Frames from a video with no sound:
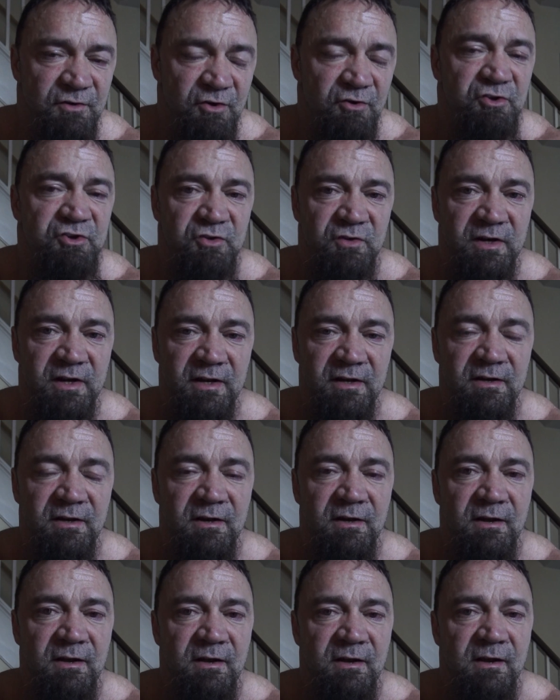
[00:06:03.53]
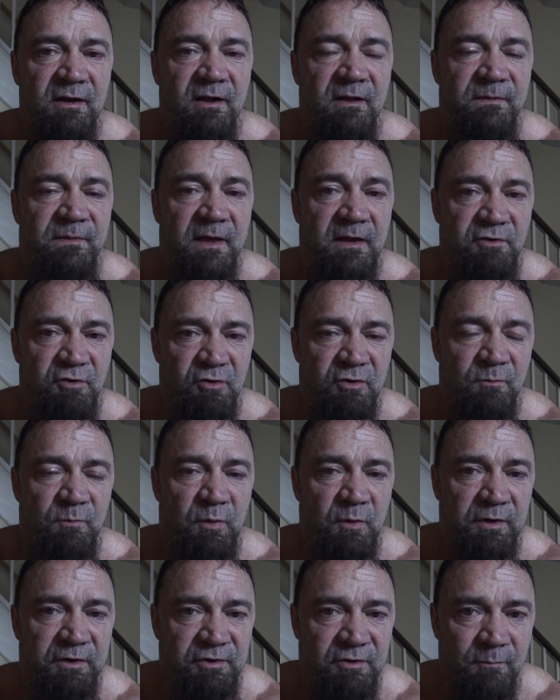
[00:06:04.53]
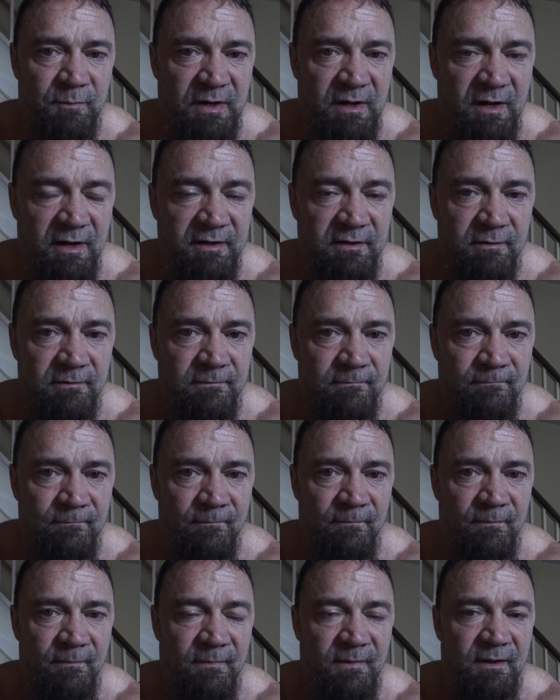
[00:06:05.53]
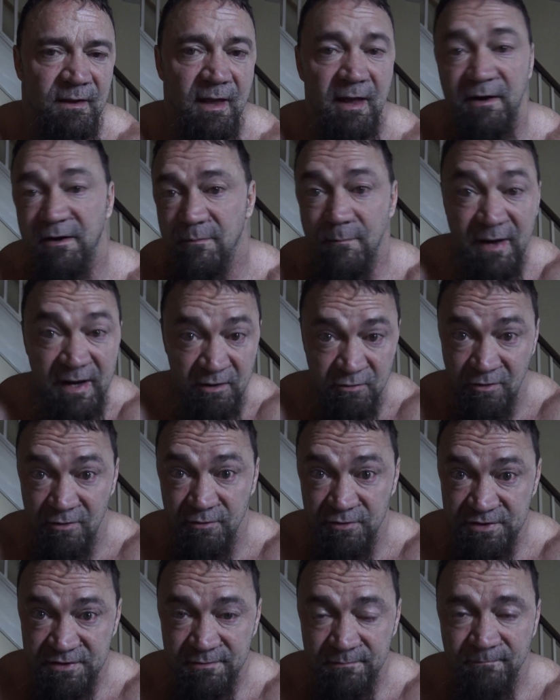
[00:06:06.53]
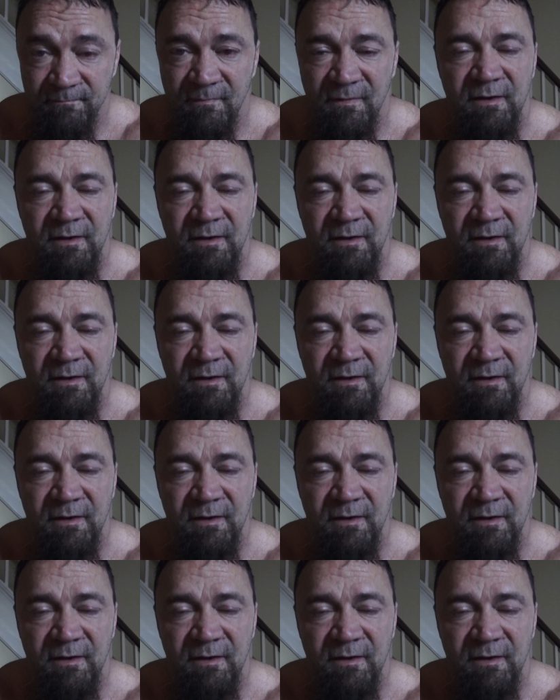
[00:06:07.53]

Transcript: nutrient that you can put in your body out of the macros.